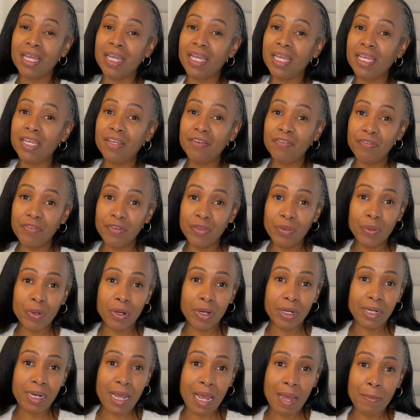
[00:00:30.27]
If you
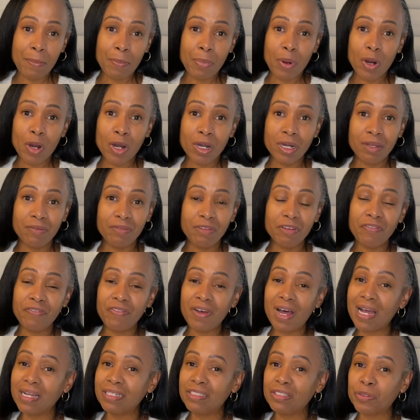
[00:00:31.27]
are not part of the
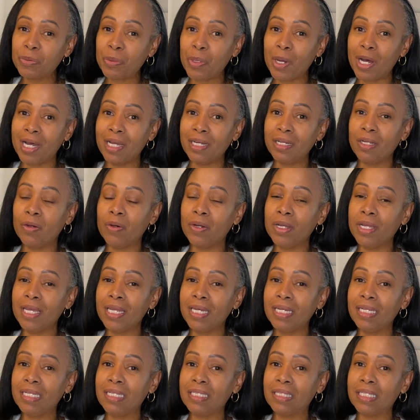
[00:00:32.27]
Foxx Squad, go ahead
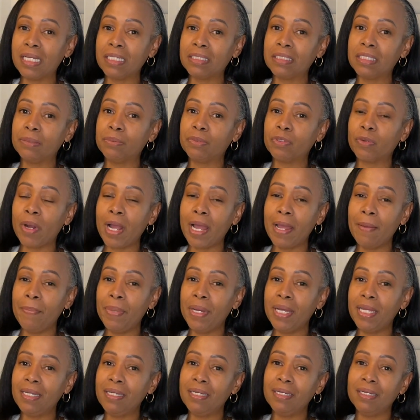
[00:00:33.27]
and hit that subscribe
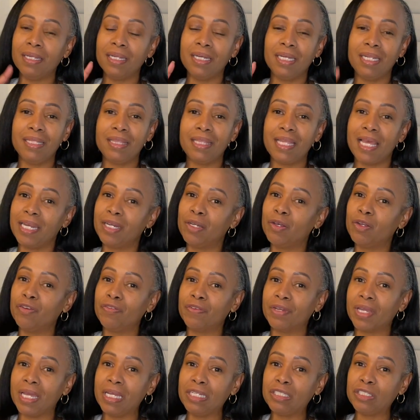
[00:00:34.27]
button and hit that
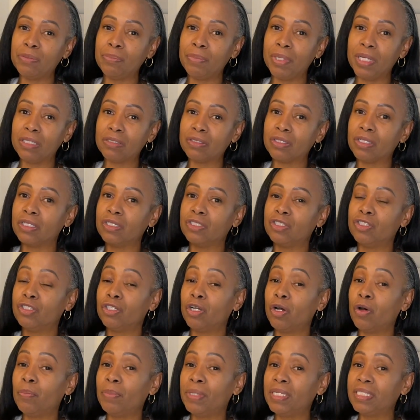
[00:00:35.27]
notification bell so that you
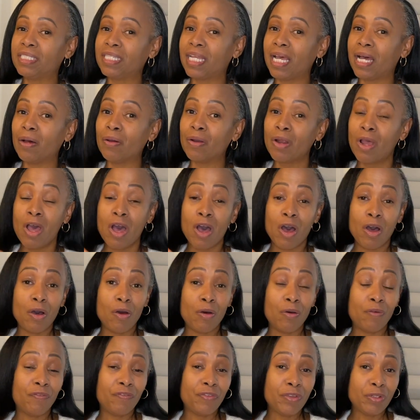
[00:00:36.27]
don't miss out
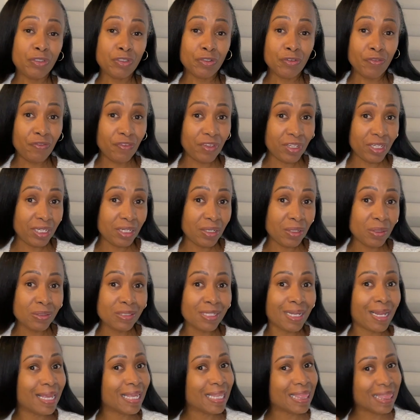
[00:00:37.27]
on future videos
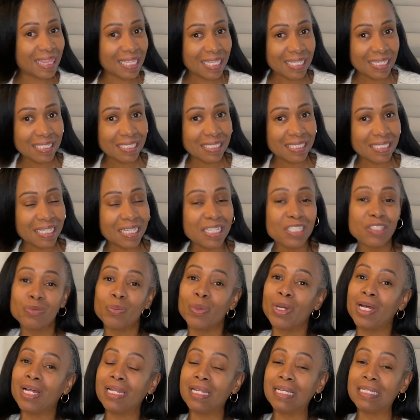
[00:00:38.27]
like this, as
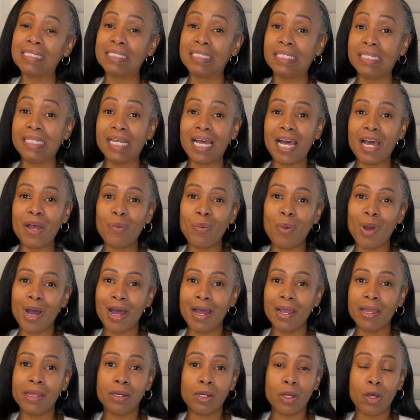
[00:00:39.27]
well as
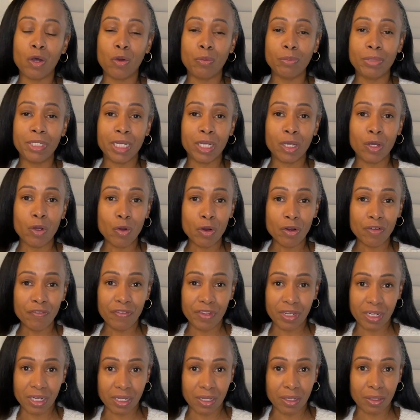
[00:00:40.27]
DIY and home decor
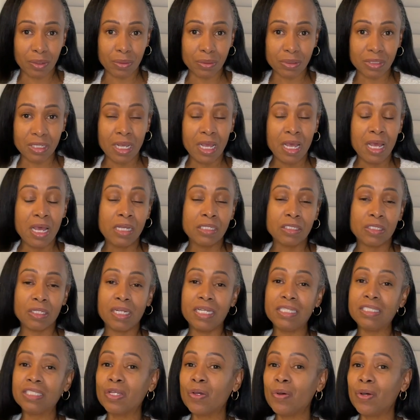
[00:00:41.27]
videos. So
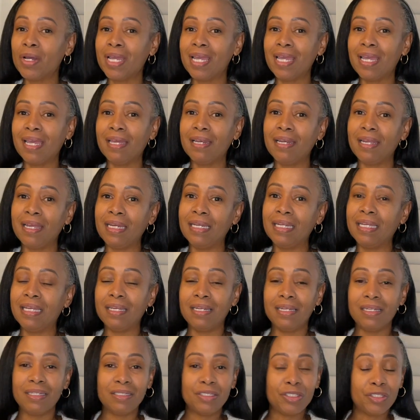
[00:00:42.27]
let's go ahead and
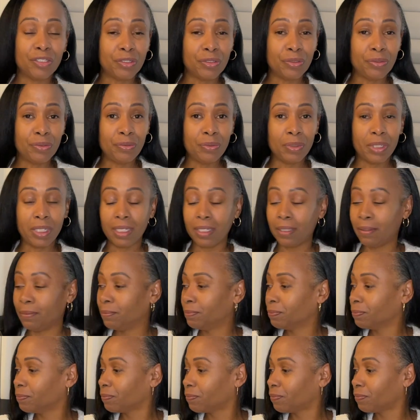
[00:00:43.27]
get into
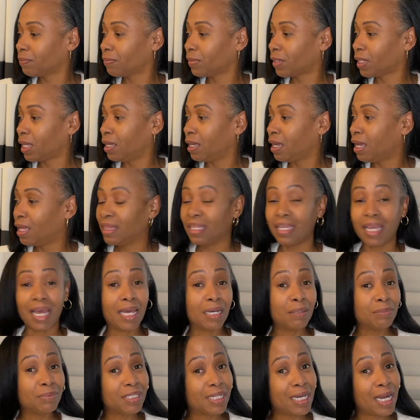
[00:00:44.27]
um, the
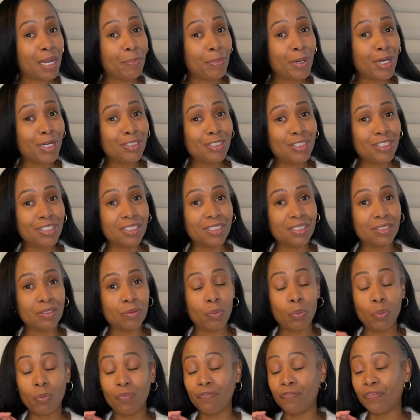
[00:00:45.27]
items that I purchased.
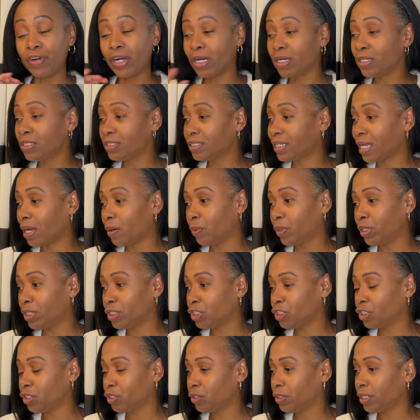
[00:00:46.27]
First, I want to
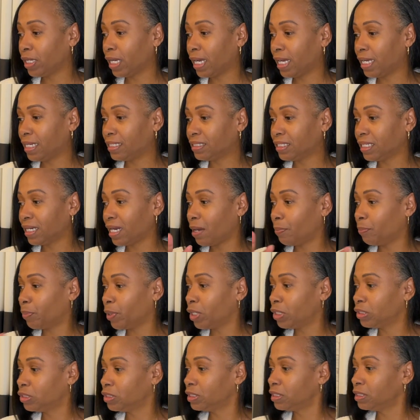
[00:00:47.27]
show you guys that I
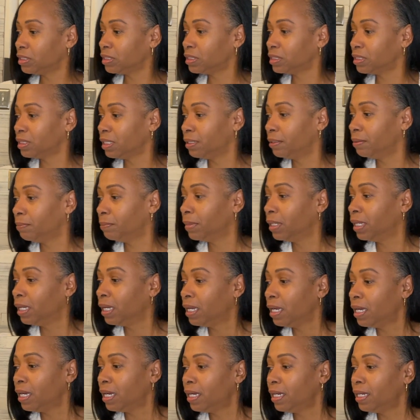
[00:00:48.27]
purchased some
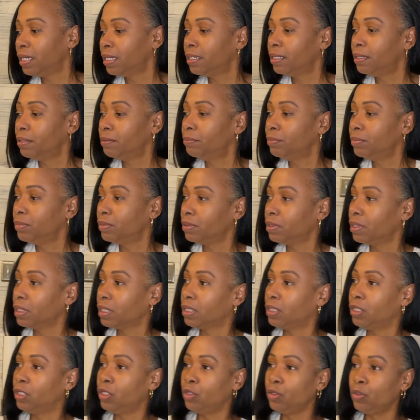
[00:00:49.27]
um,
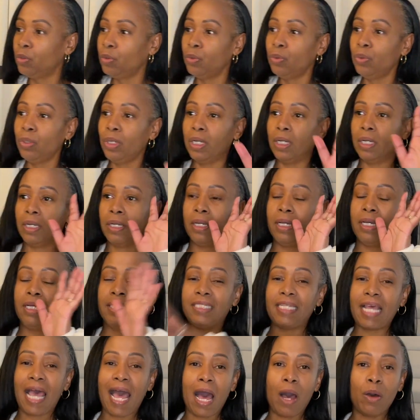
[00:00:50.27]
new
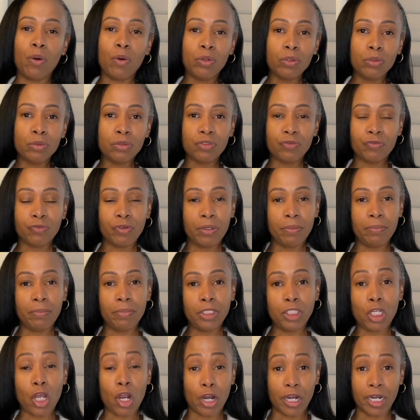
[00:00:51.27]
towels
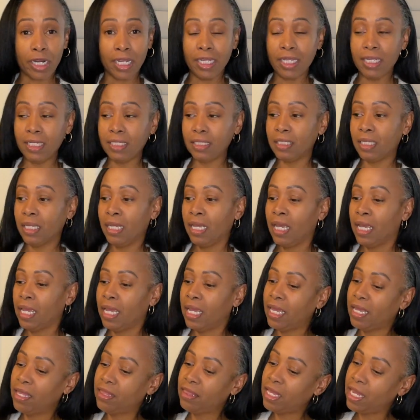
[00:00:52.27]
from Target,
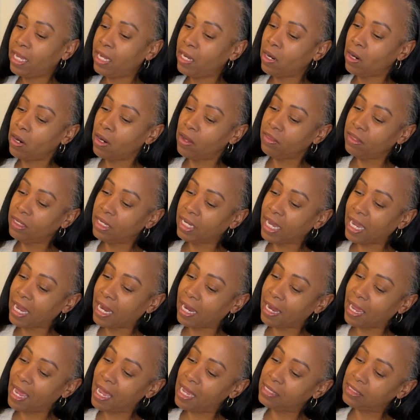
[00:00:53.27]
and they are the
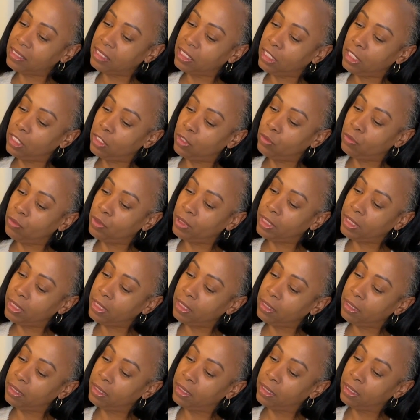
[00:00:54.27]

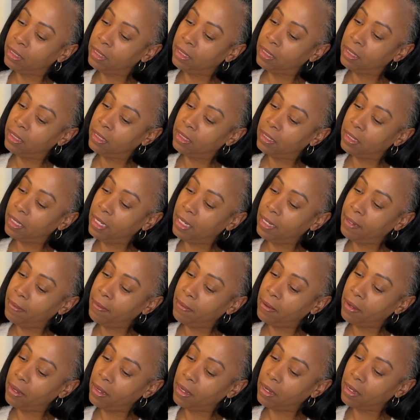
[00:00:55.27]
Casaluna
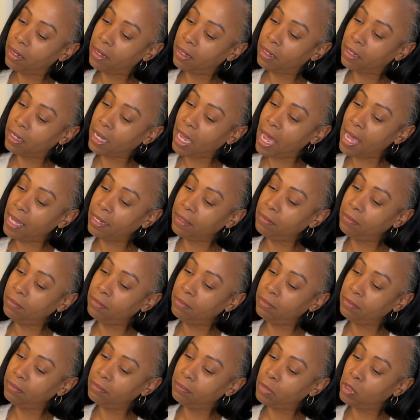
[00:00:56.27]
uh,
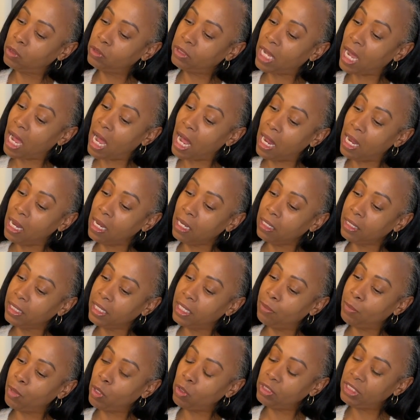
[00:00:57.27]
cotton modal,
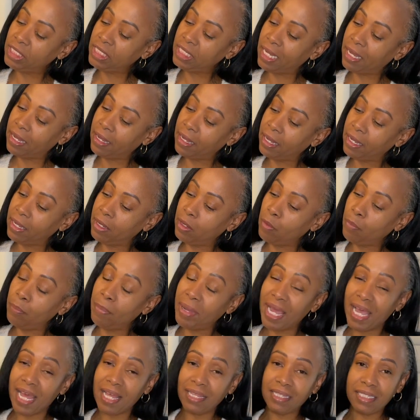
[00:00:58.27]
M-O-D-A-L
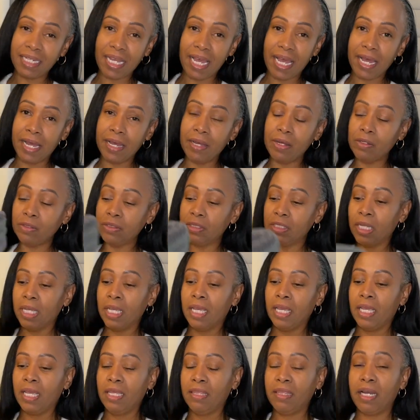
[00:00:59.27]
bath towels.
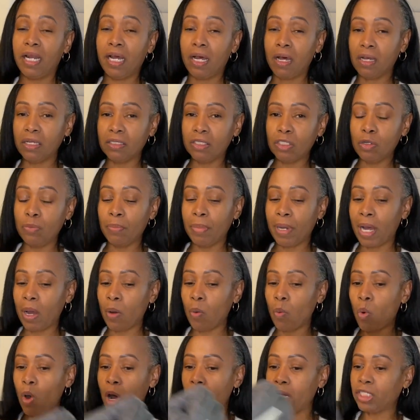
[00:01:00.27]
And then I also bought
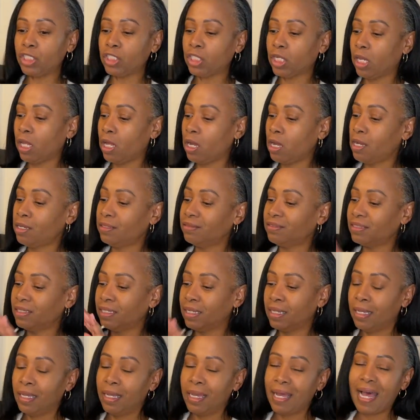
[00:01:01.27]
washcloths.
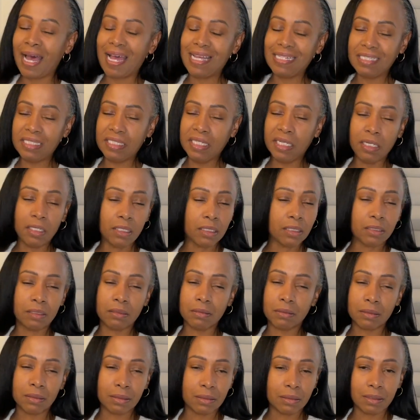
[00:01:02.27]
I stick,
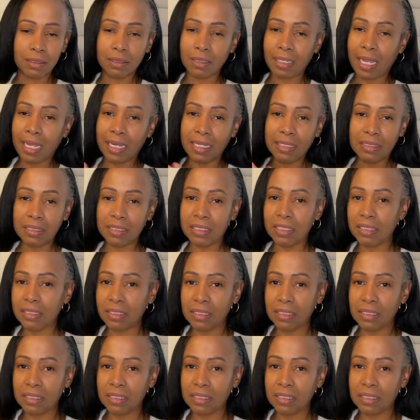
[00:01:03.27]
like I said,